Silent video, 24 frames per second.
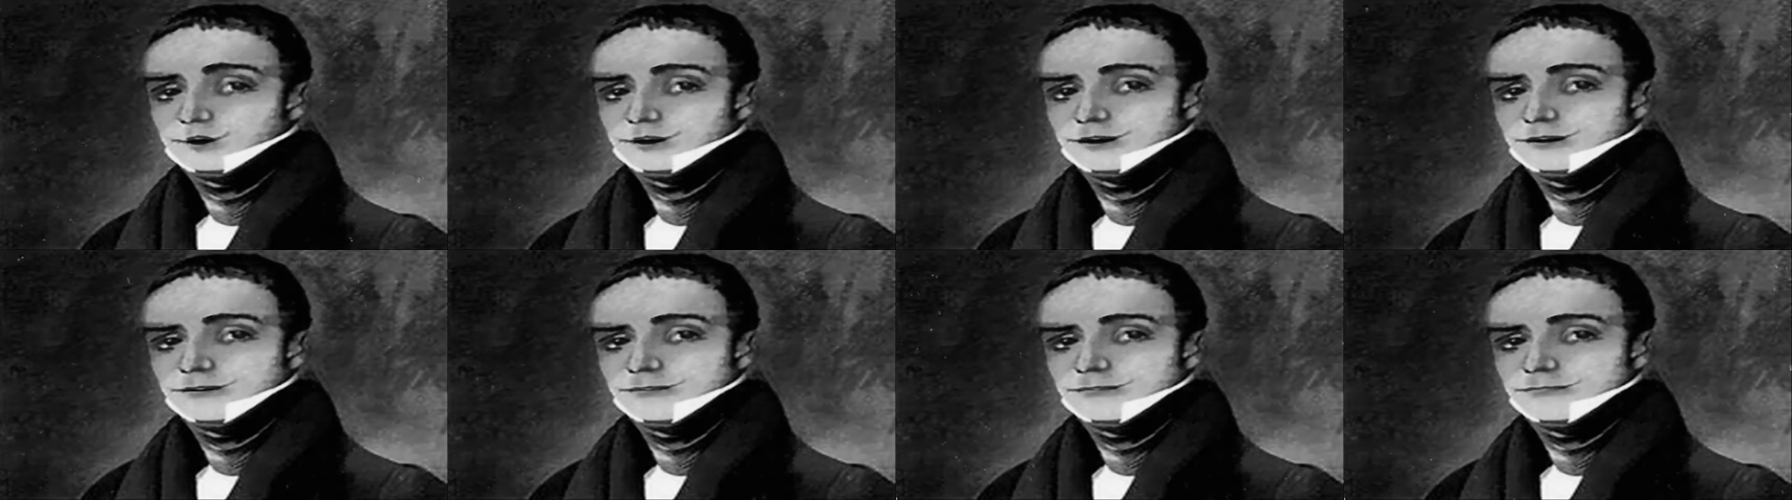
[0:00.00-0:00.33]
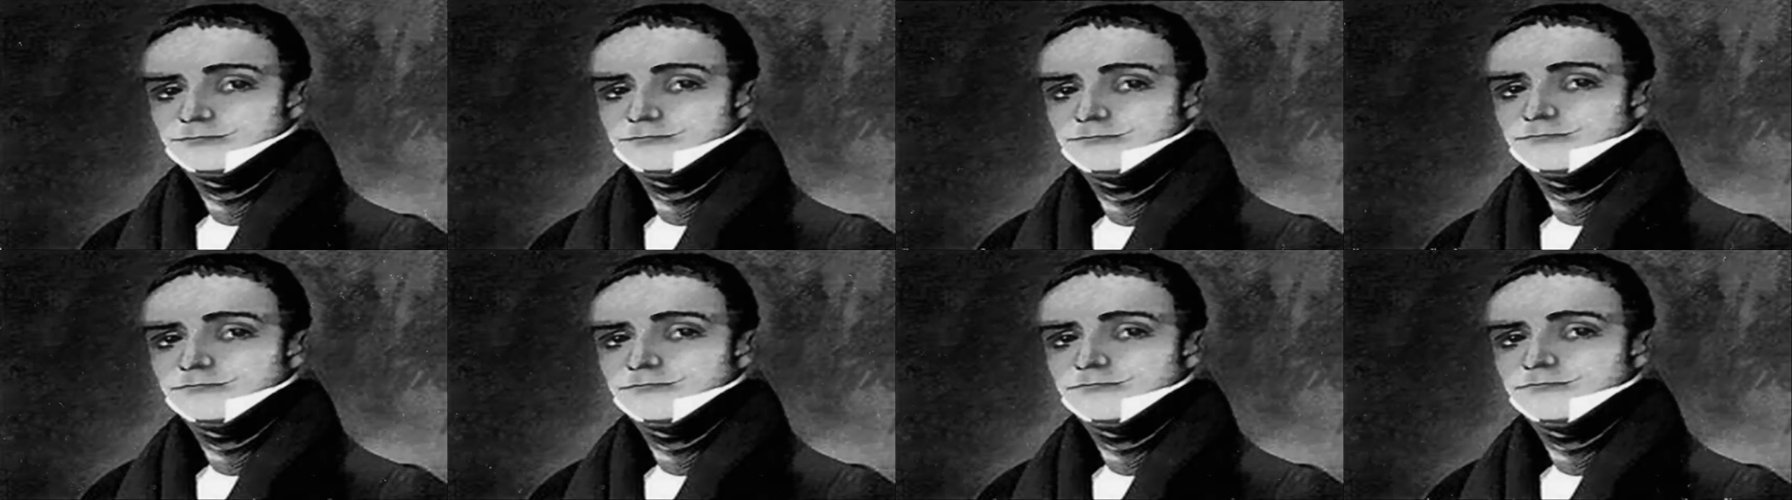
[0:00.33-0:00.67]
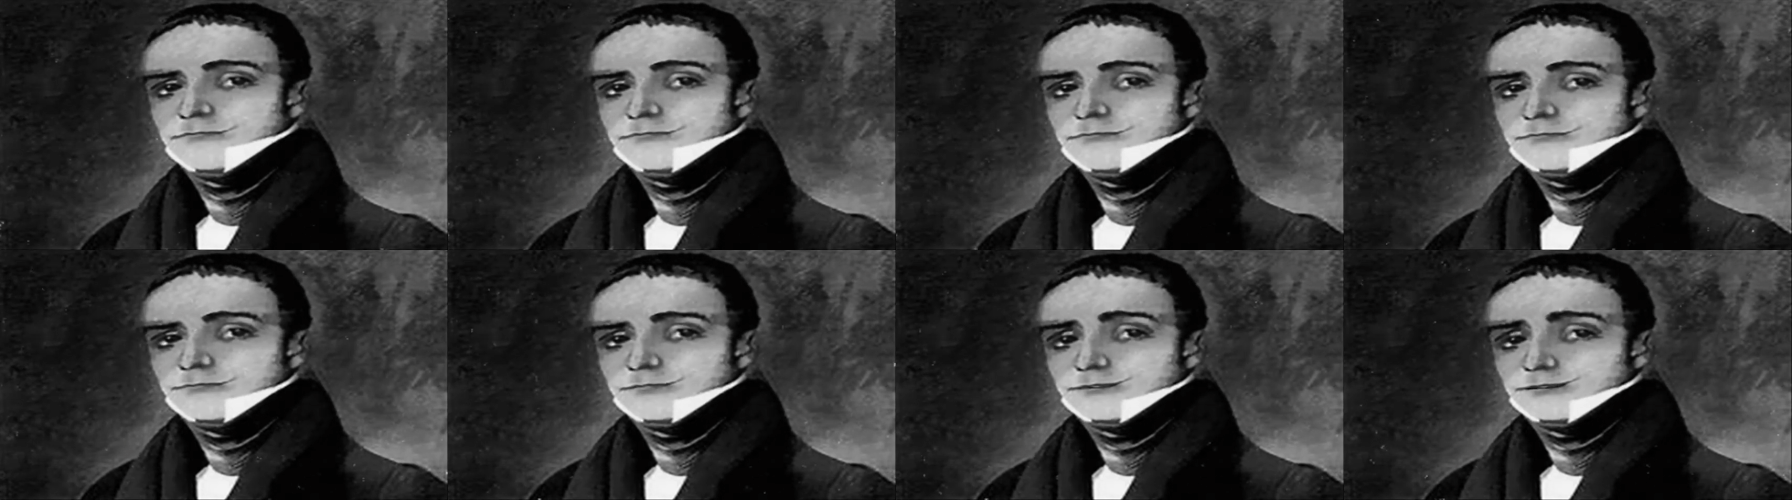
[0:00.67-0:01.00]
paler.
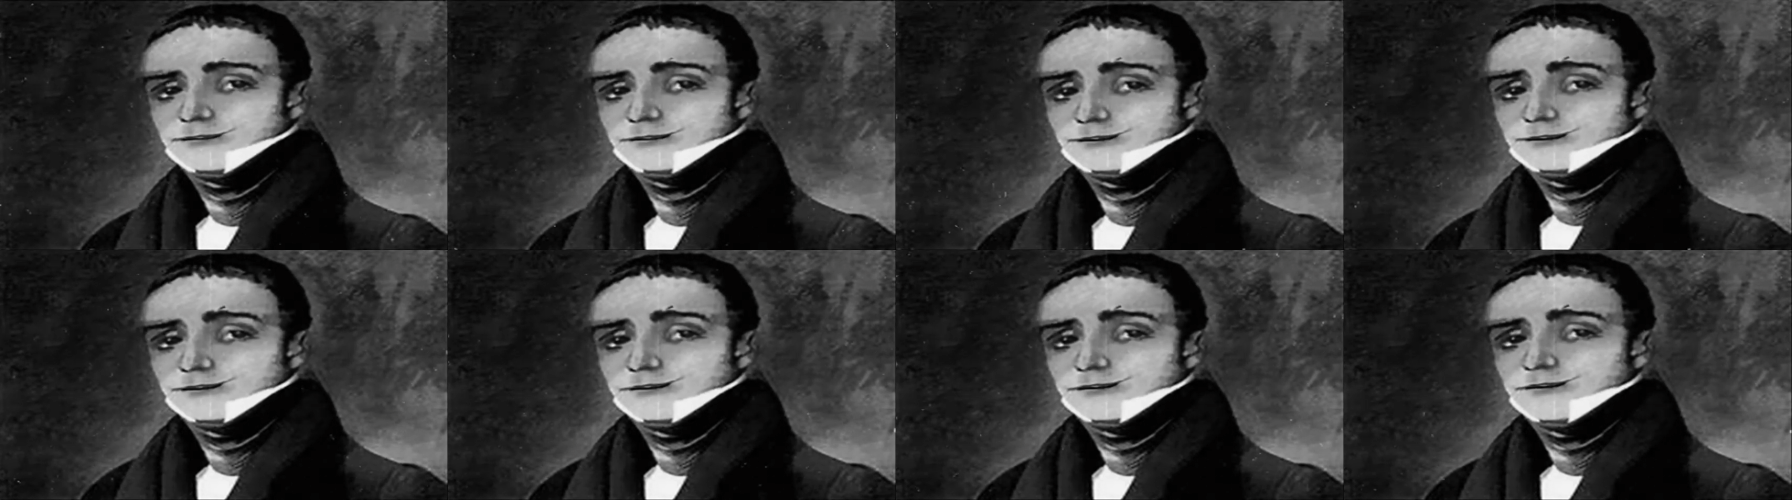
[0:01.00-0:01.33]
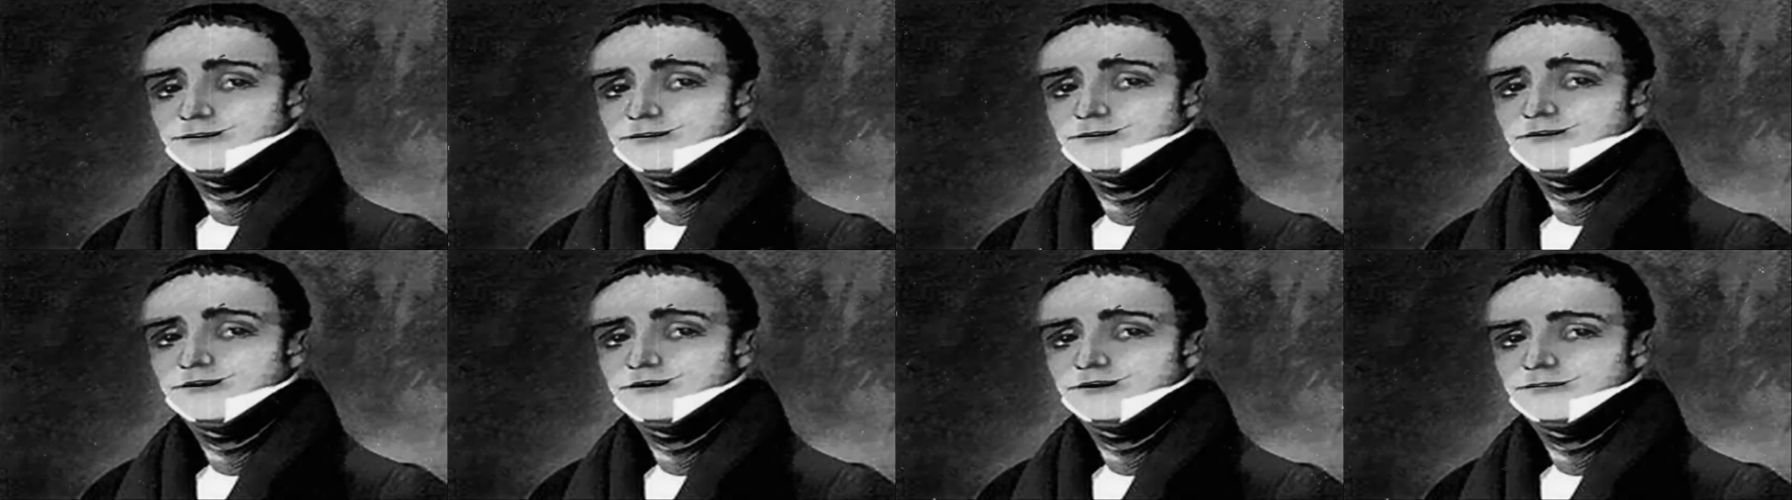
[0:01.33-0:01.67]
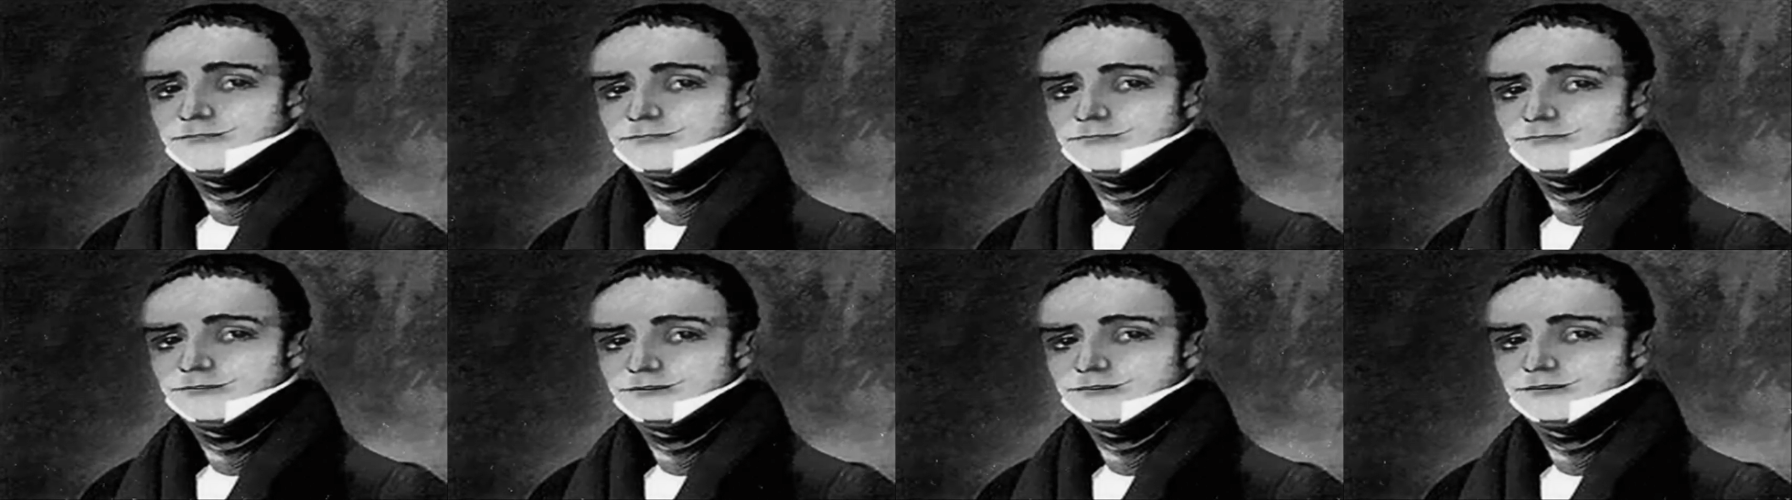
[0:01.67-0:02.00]

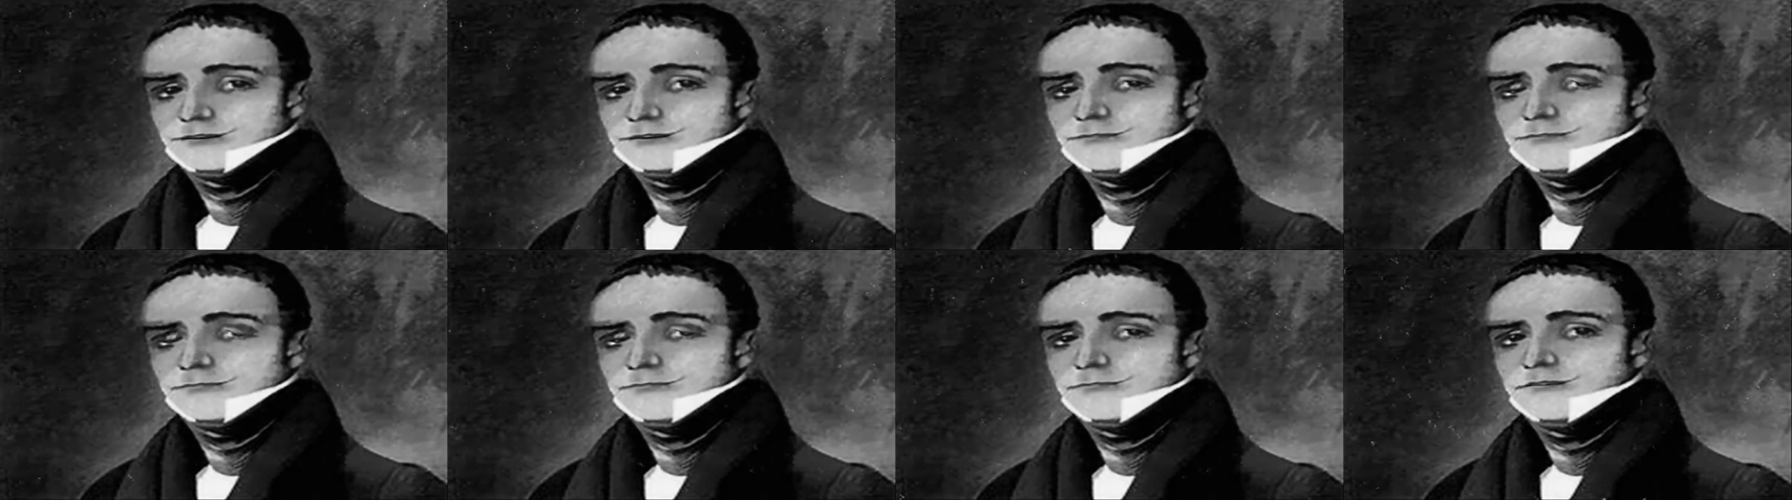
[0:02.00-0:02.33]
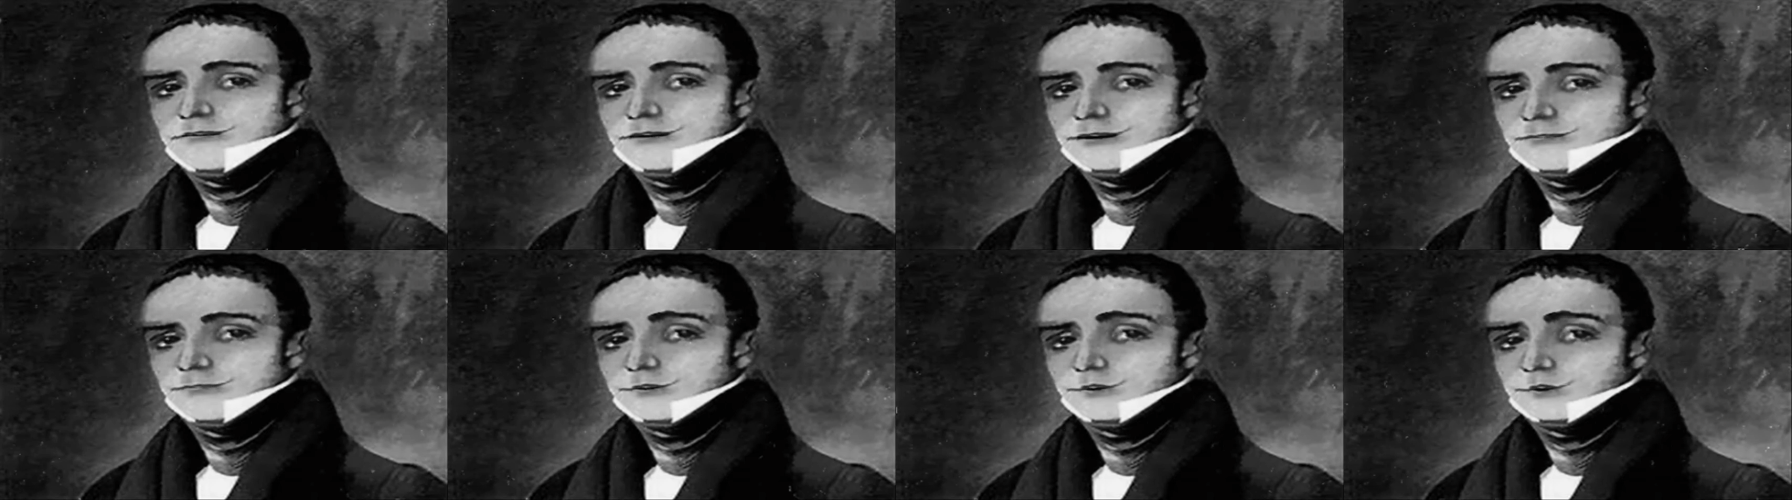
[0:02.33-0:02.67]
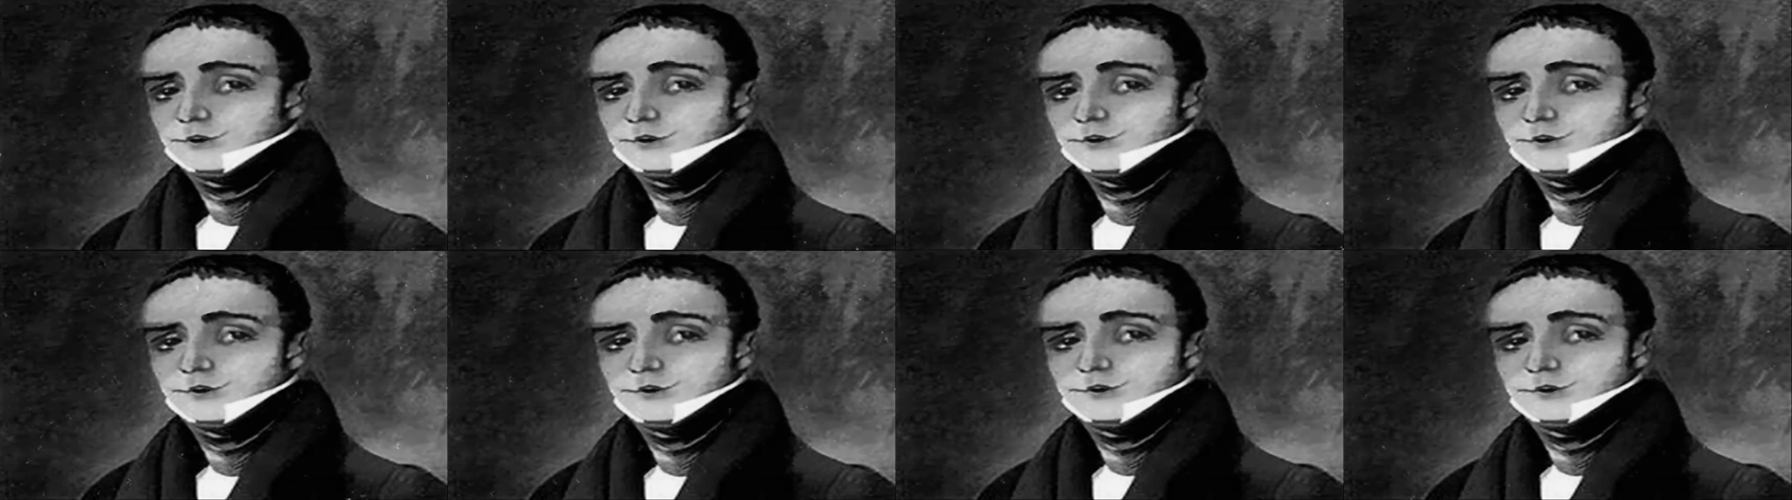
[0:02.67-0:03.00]
Wee Wee
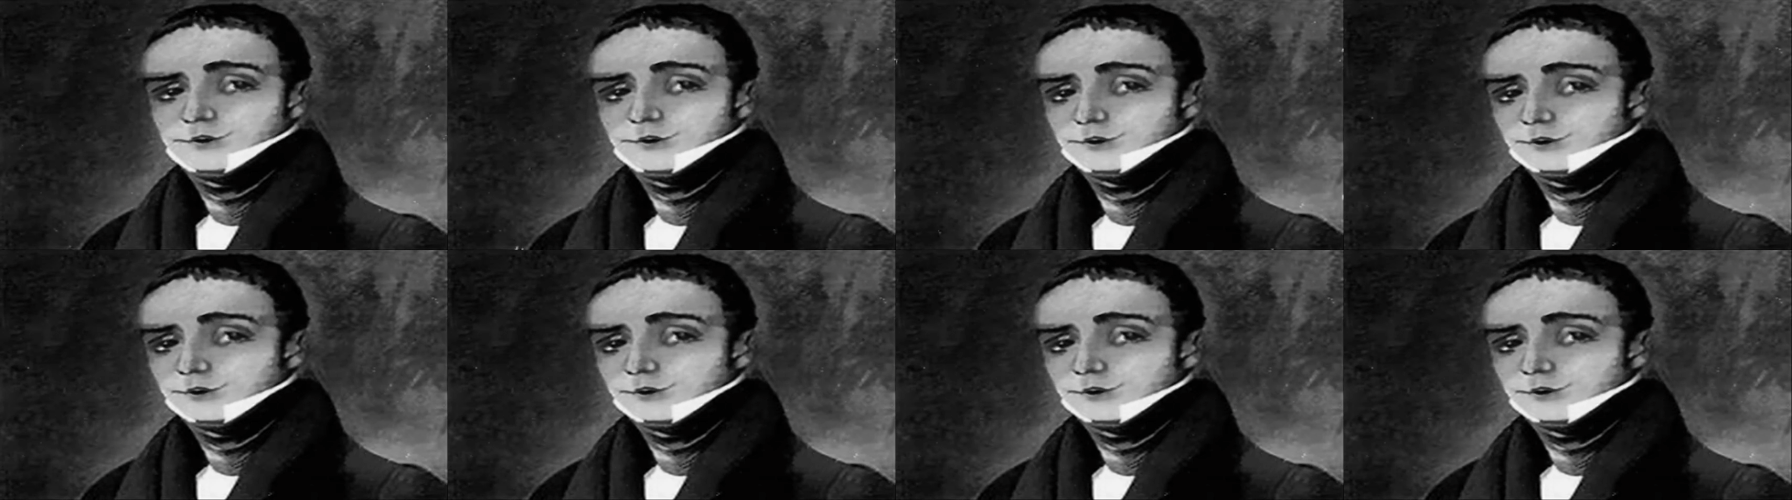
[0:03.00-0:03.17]
Tailor.